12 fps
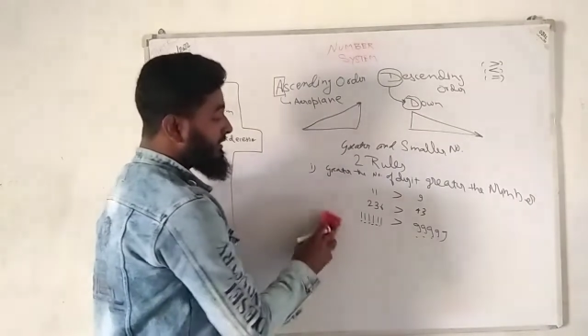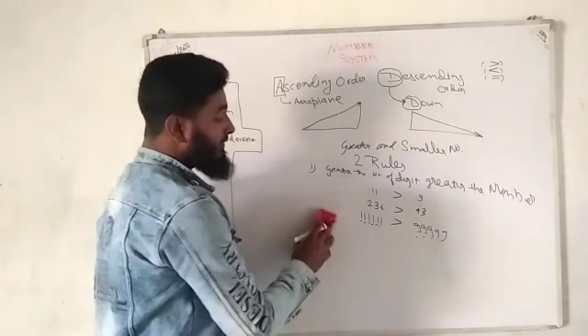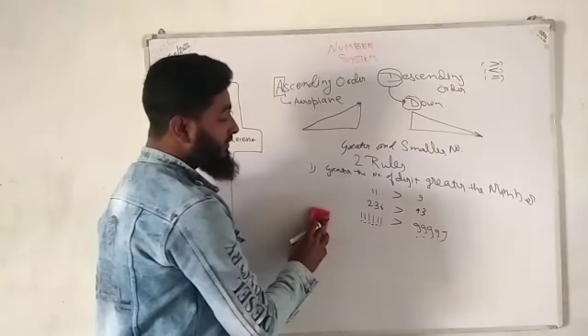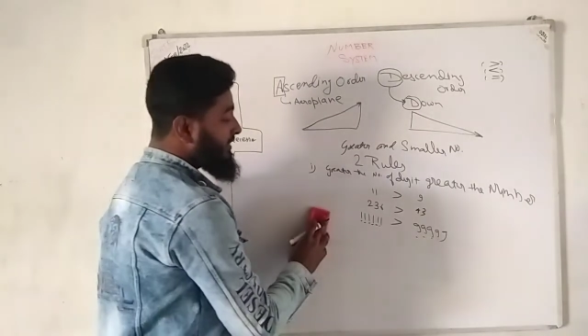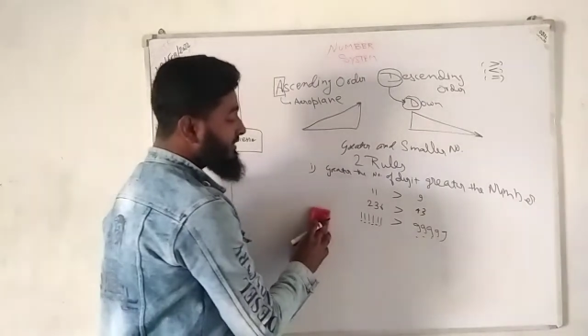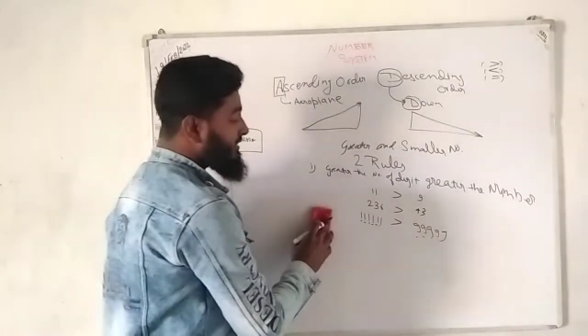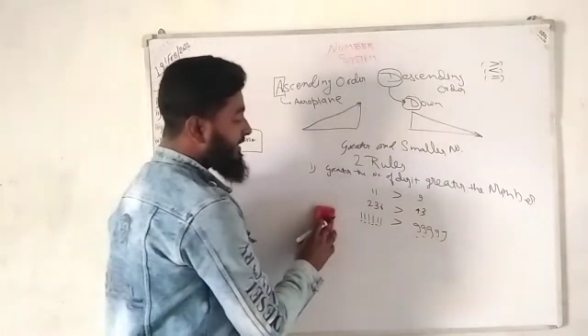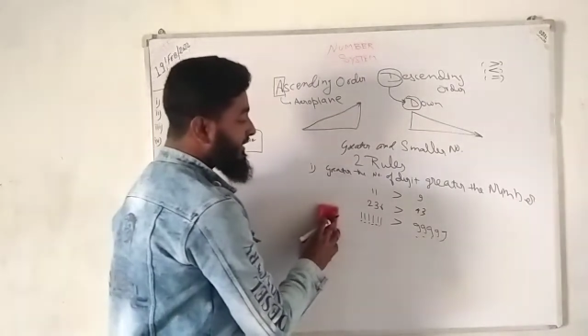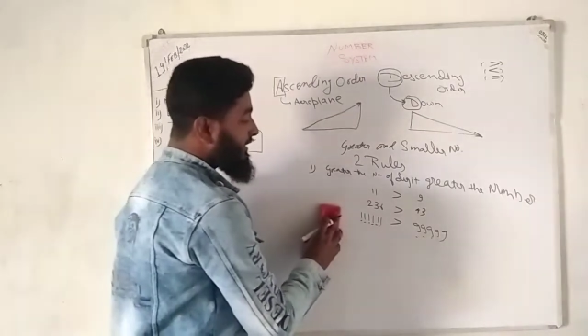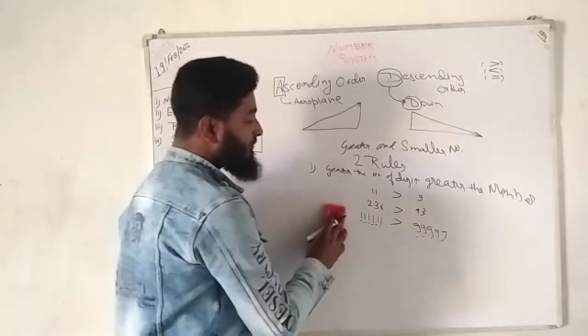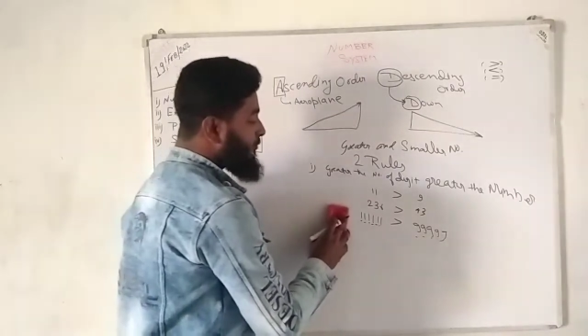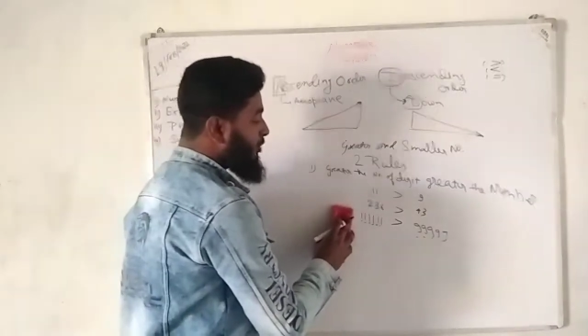if it is
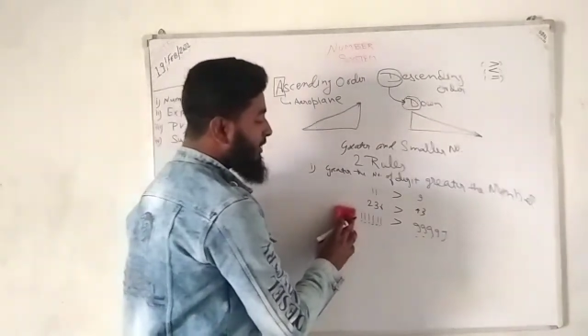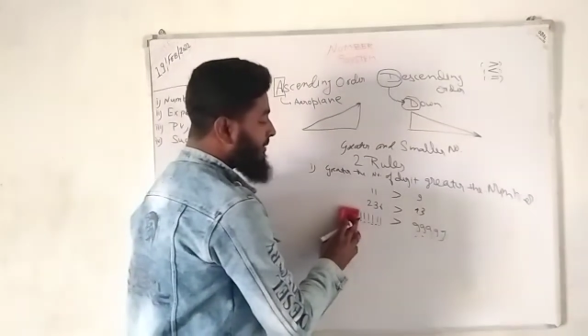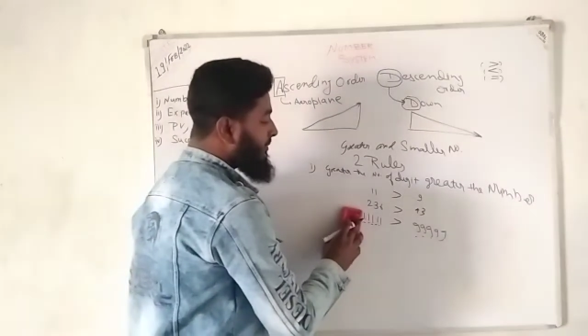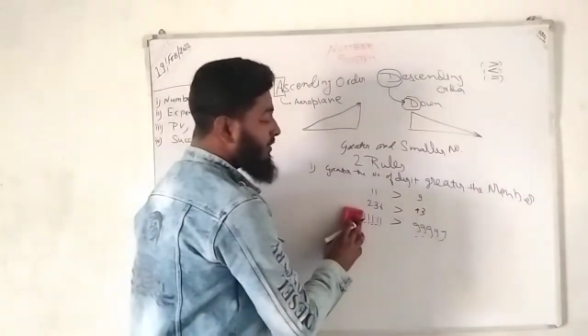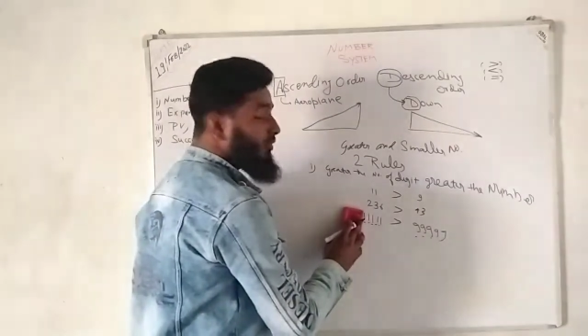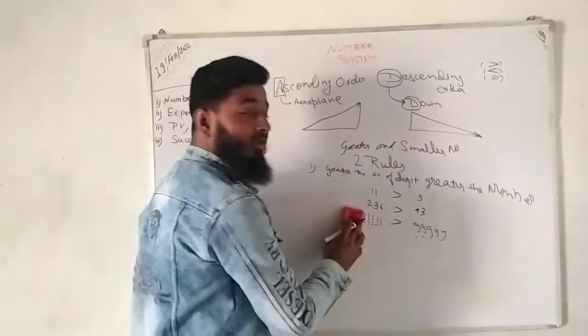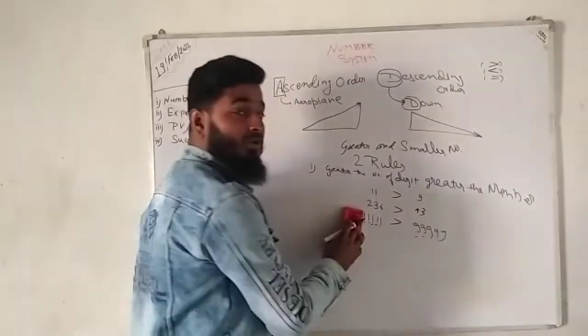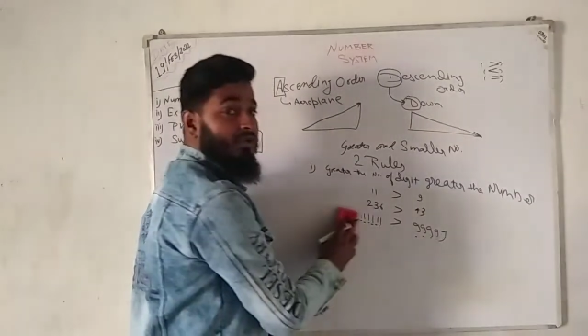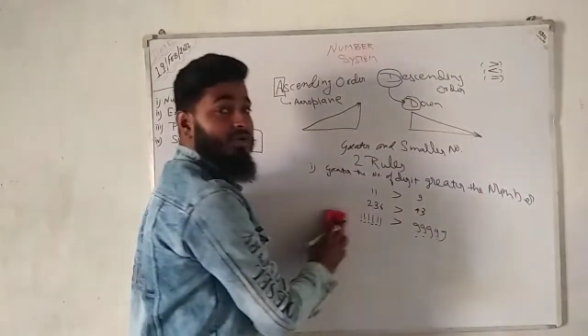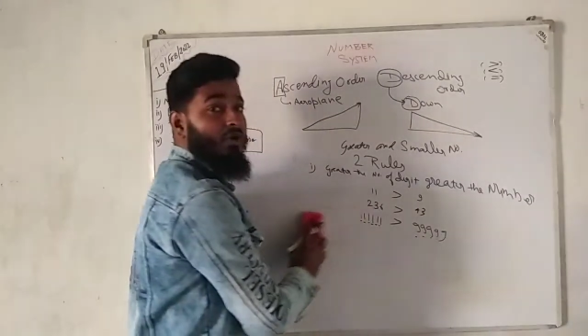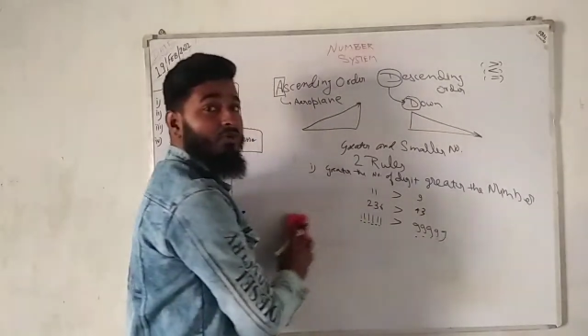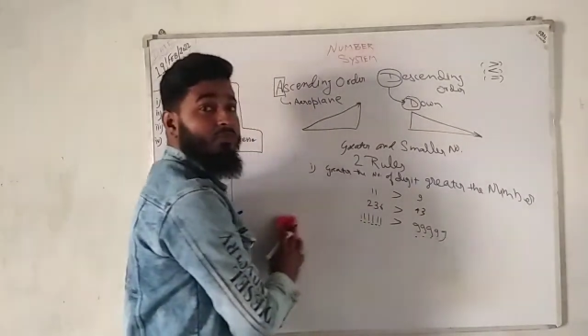greater, more number you cannot
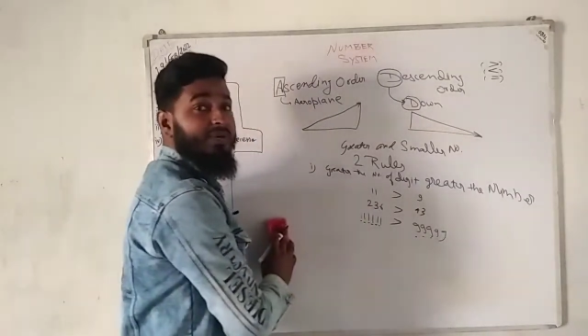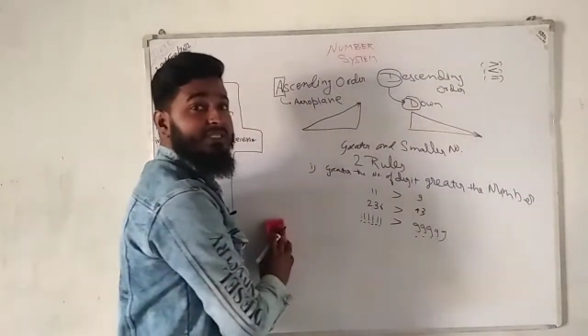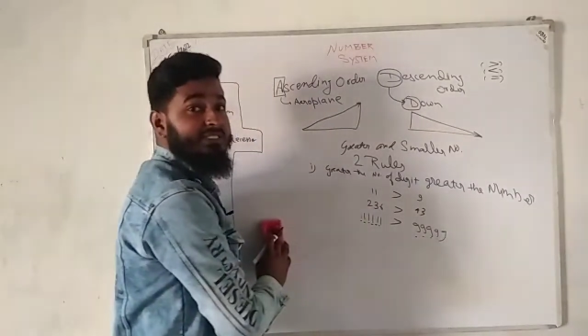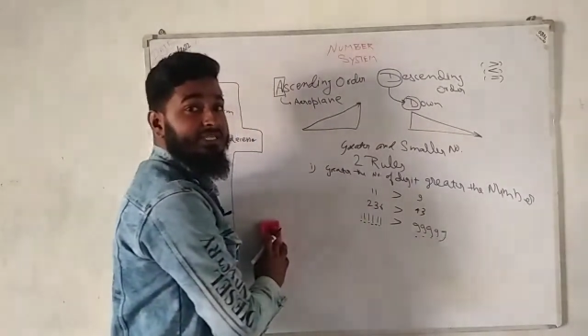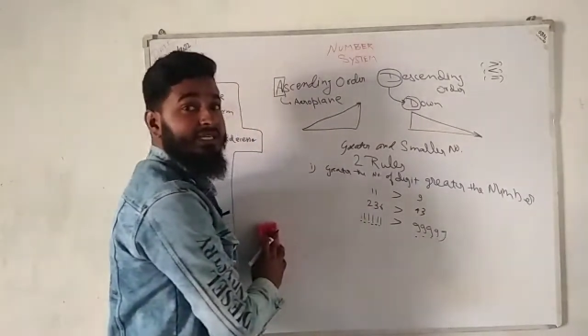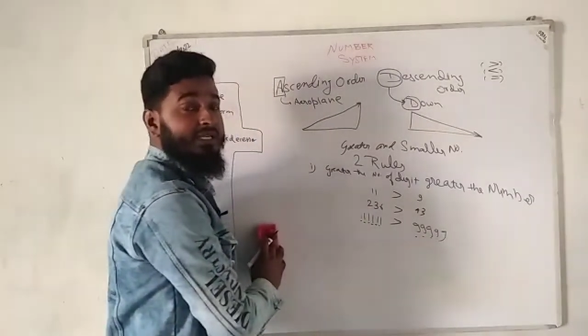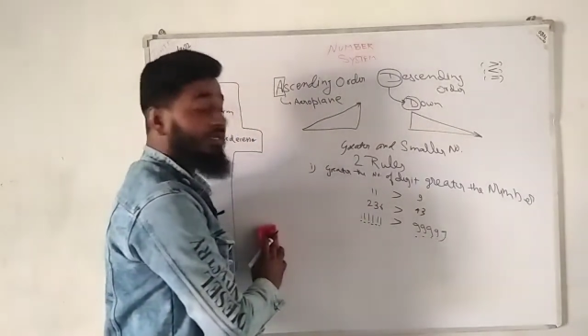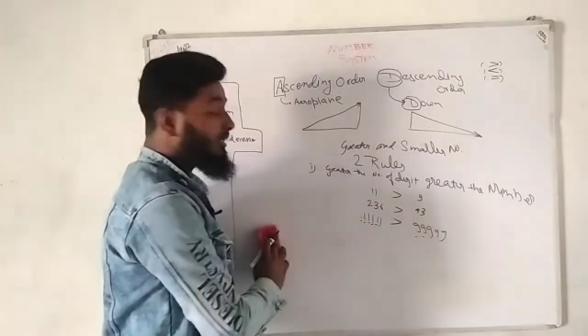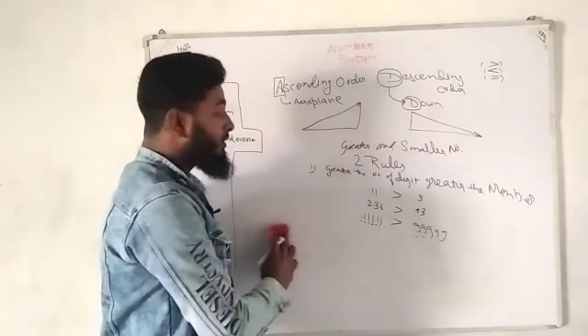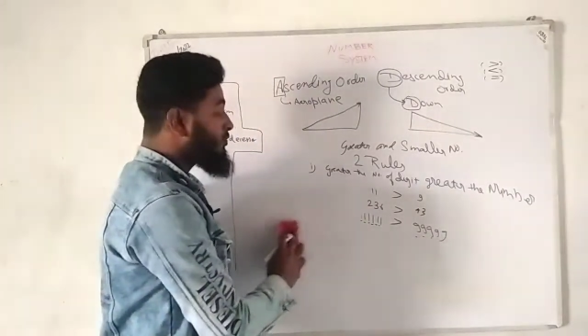count by seeing it.